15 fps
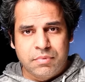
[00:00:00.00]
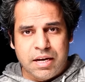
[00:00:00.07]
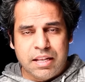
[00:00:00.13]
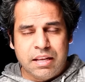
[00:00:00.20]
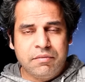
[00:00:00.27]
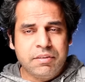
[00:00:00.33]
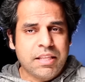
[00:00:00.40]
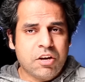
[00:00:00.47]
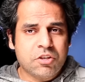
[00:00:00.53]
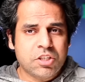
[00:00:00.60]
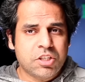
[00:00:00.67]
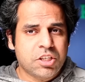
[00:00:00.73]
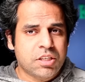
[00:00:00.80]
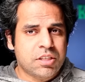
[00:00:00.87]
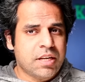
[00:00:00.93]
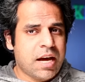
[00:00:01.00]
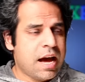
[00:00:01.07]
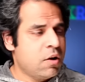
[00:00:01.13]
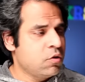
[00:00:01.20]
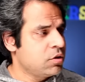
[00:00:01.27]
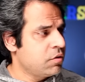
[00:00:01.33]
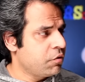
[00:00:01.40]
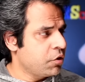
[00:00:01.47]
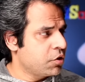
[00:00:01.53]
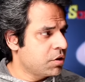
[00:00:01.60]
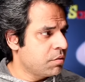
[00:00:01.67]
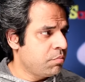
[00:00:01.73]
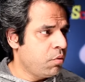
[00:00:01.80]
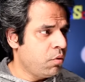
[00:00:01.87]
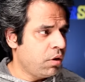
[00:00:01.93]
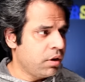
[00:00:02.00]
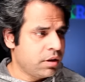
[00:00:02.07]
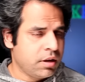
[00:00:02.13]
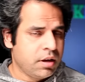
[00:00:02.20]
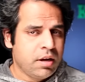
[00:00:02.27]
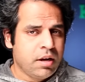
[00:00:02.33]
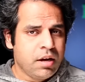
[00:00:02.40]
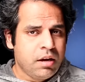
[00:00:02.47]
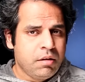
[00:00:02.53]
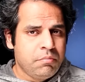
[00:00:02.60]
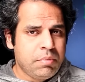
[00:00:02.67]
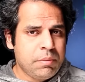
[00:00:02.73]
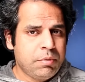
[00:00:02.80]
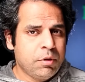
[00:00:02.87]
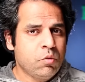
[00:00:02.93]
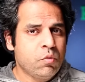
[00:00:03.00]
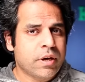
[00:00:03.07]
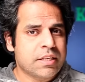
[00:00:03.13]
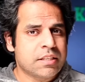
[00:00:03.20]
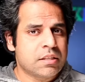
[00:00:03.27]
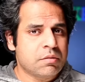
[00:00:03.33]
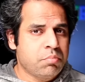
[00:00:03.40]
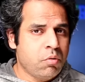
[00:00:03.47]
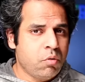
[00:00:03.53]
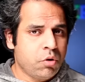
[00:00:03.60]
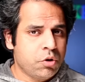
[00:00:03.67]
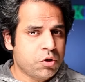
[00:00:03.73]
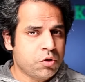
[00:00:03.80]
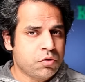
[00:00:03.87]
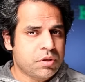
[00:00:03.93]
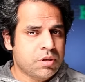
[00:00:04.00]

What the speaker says: 11th house is just a house of your support. People who can support you,